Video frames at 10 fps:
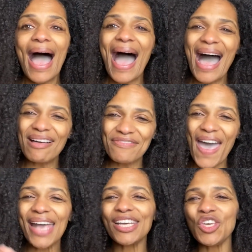
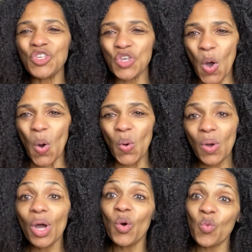avec yo,
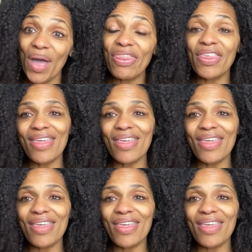with